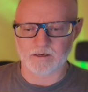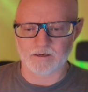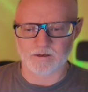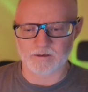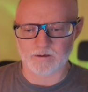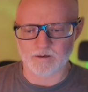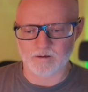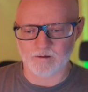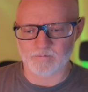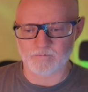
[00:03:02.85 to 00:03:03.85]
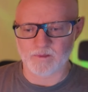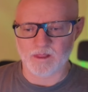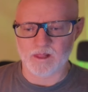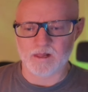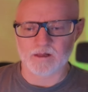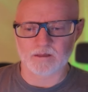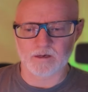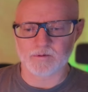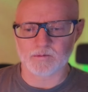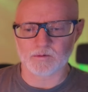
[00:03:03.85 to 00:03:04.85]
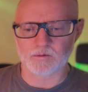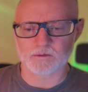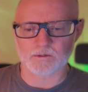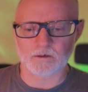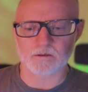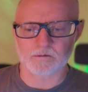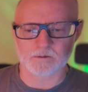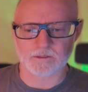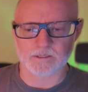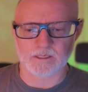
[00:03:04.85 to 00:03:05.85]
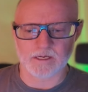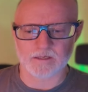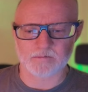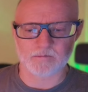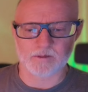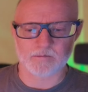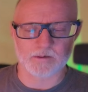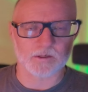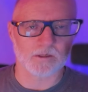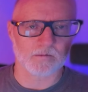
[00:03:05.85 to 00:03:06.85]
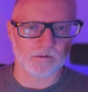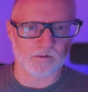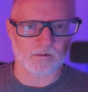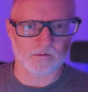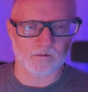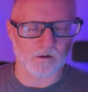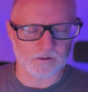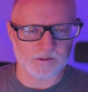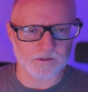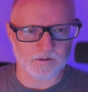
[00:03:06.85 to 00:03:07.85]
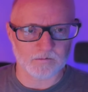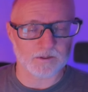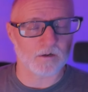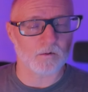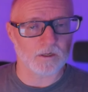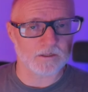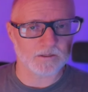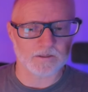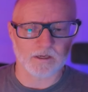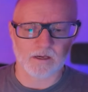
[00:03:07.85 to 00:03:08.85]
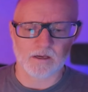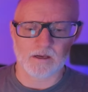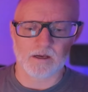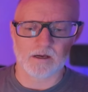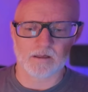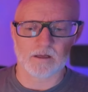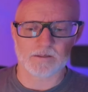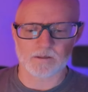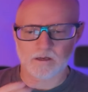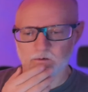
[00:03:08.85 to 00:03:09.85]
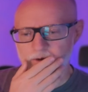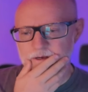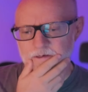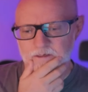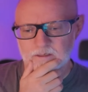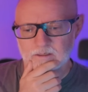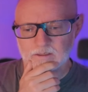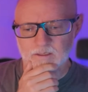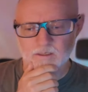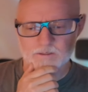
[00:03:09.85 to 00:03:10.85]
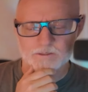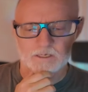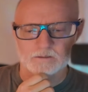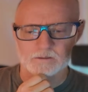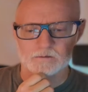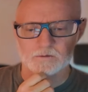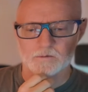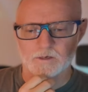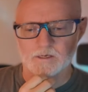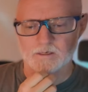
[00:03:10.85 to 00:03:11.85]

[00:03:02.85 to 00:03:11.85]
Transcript: And um, a lot of people will struggle with sun A's, especially if you're larger, which I was. I lost a lot of weight. Uh, I did a lot of cycling to lose weight.